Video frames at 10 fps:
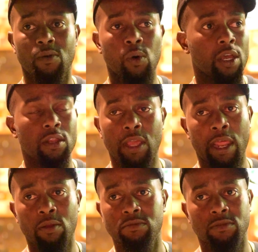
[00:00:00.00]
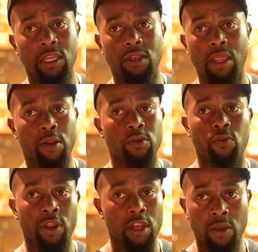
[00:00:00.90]
What? I don't need
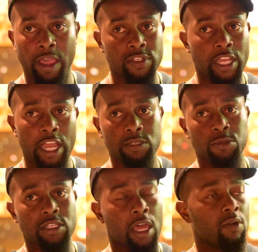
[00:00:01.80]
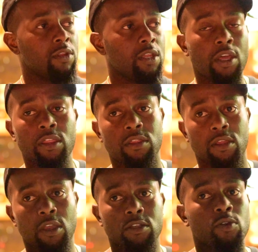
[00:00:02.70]
radio advertisements. I don't need nothing.
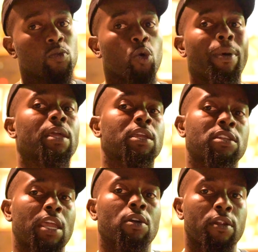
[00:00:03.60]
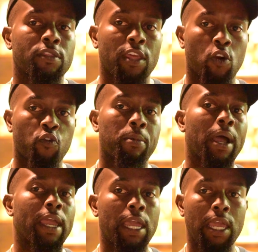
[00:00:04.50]
So nobody can dangle anything over
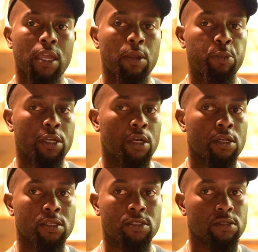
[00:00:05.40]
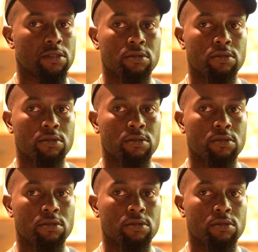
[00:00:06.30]
my head because